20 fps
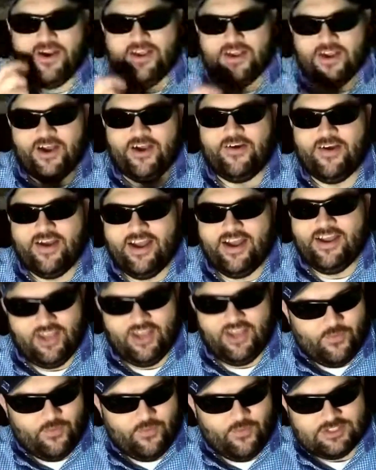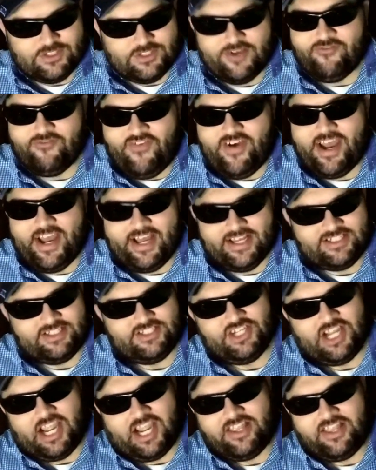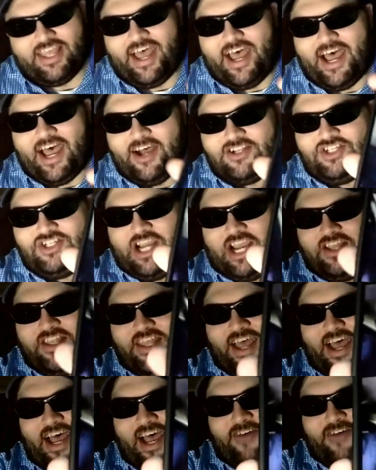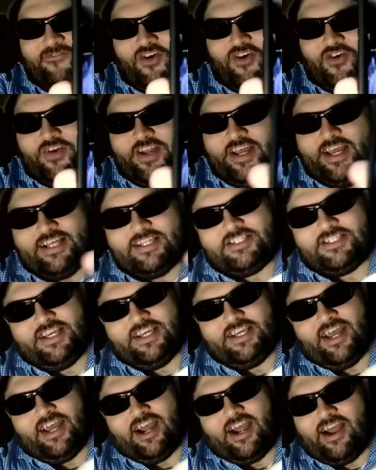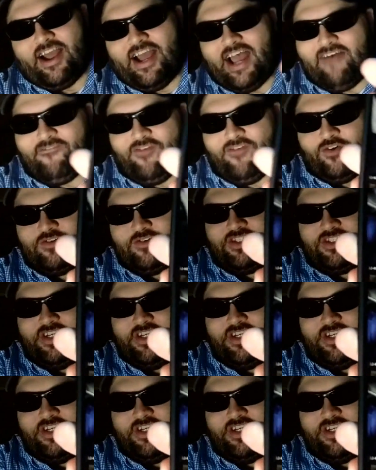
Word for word: you go. You want something fast? Check out the uh, check out the iPhone SE, uh, iPhone